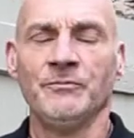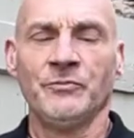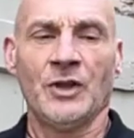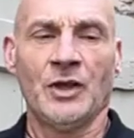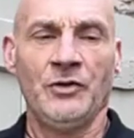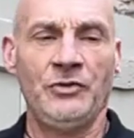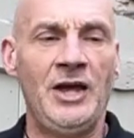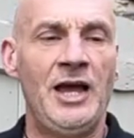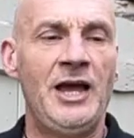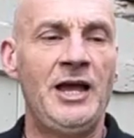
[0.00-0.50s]

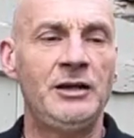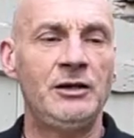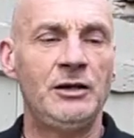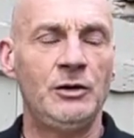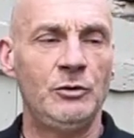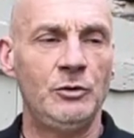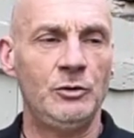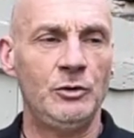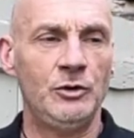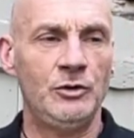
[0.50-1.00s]
Then
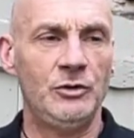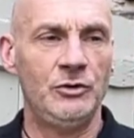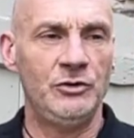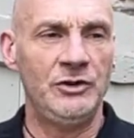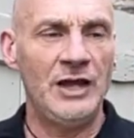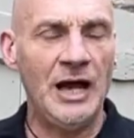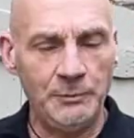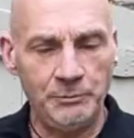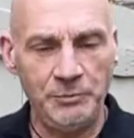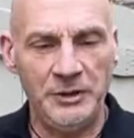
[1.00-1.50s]

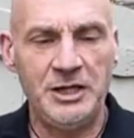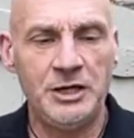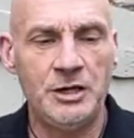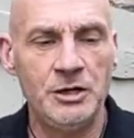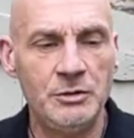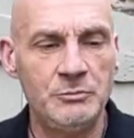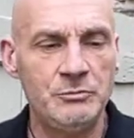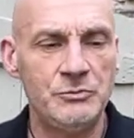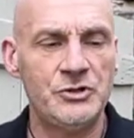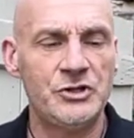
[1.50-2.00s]
that
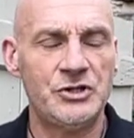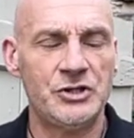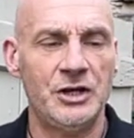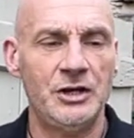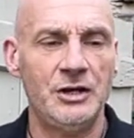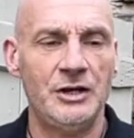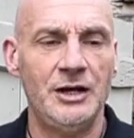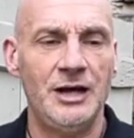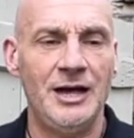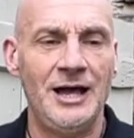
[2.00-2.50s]
becomes
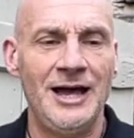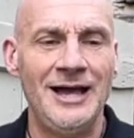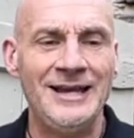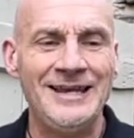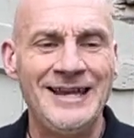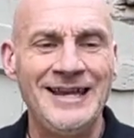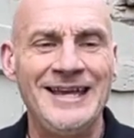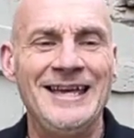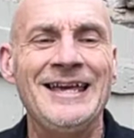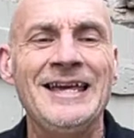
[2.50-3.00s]

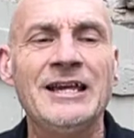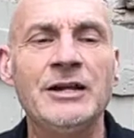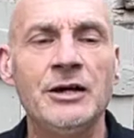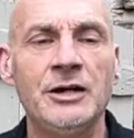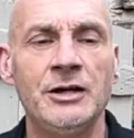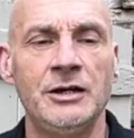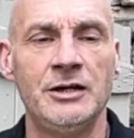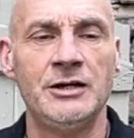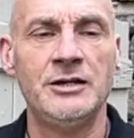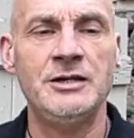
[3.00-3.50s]
an
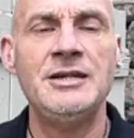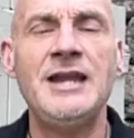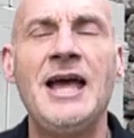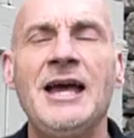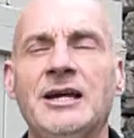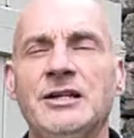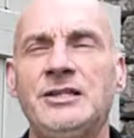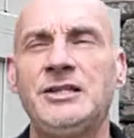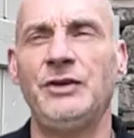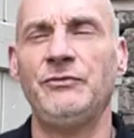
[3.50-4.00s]
inner
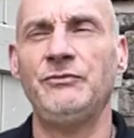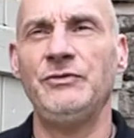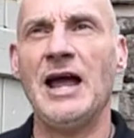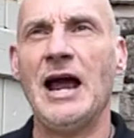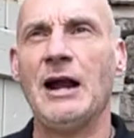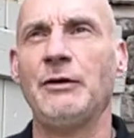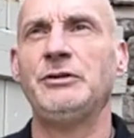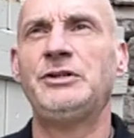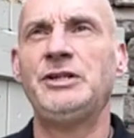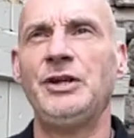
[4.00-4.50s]
negative
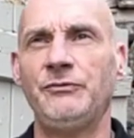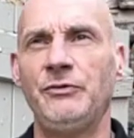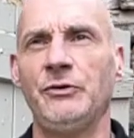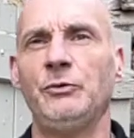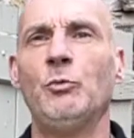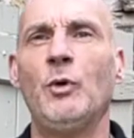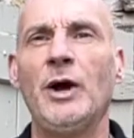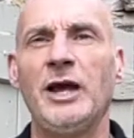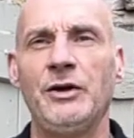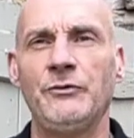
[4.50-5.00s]
narrative
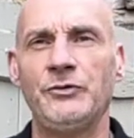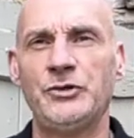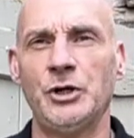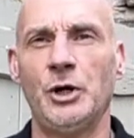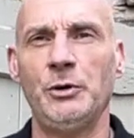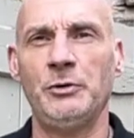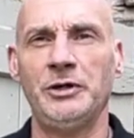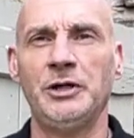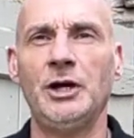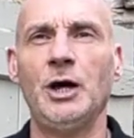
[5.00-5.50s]
and way of
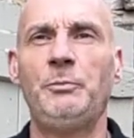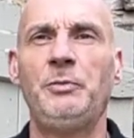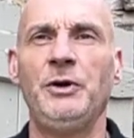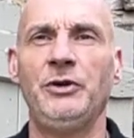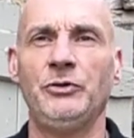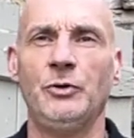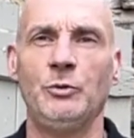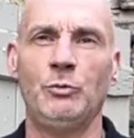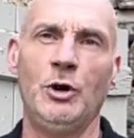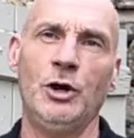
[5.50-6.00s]
showing up
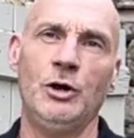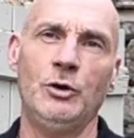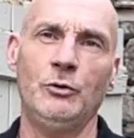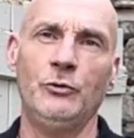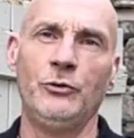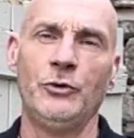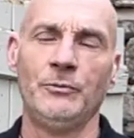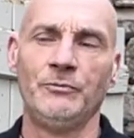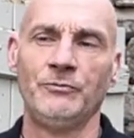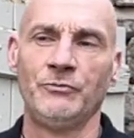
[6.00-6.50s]
in the
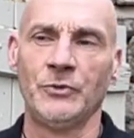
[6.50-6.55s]
world.